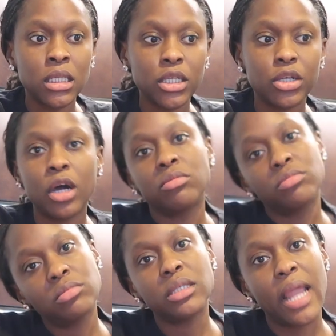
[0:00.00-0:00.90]
you know,
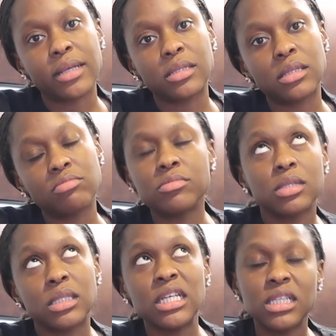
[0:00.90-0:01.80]
next
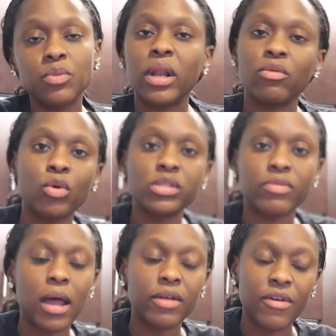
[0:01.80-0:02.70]
season when it rolls
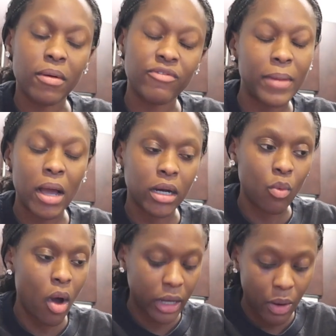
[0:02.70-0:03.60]
around, if, I if I'm not going
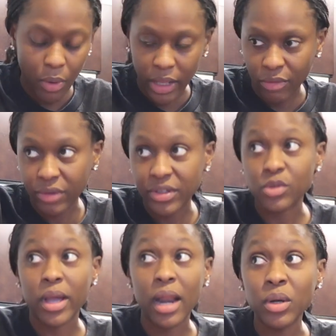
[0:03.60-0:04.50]
to want it, I want to get rid of it.
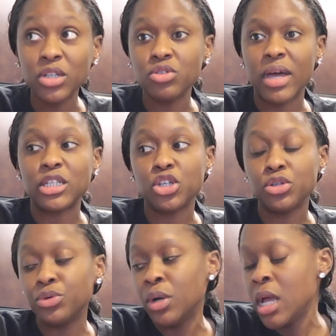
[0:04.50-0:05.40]
So I kind of want to do that
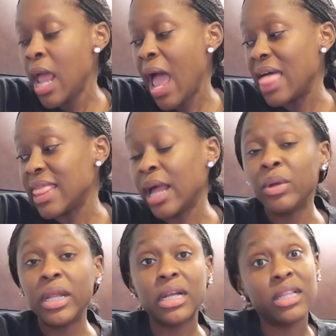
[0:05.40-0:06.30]
too. And then
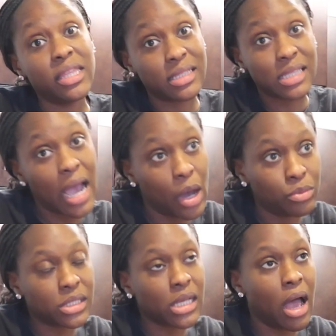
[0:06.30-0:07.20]
we need to clean this
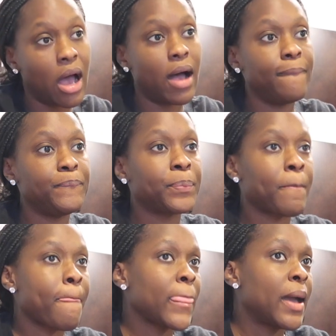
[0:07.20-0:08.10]
house. Um,
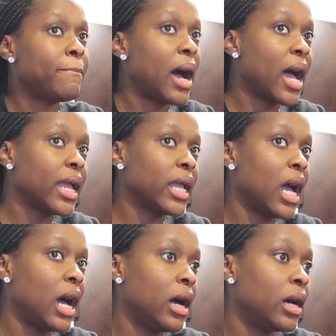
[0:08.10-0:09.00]
my
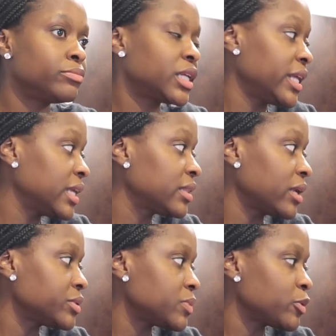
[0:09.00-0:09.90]
um, cleaning
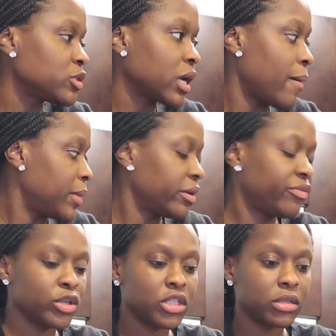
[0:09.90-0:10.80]
lady was supposed to come, but
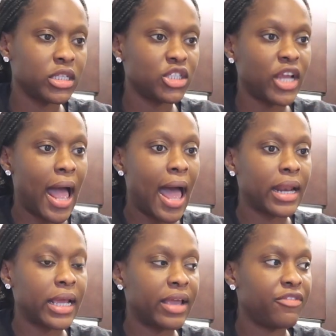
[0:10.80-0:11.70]
unfortunately, she
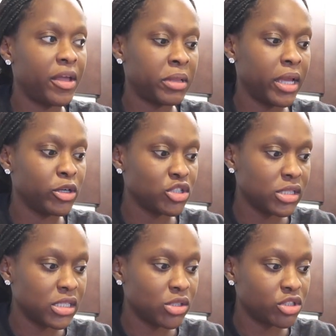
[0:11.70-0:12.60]
had a family
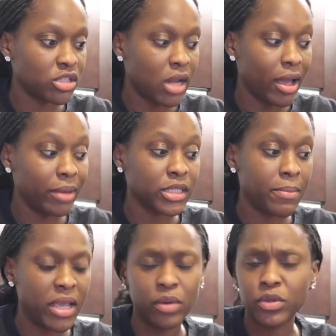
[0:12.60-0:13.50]
emergency, so she's not able to
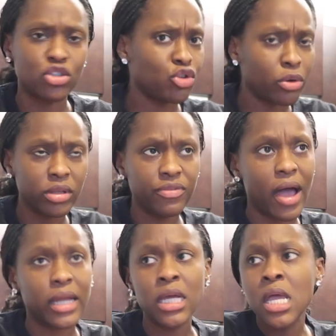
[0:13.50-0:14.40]
make it, which is totally
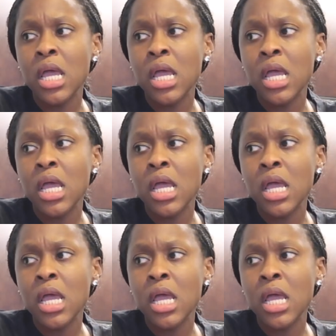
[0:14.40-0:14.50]
fine.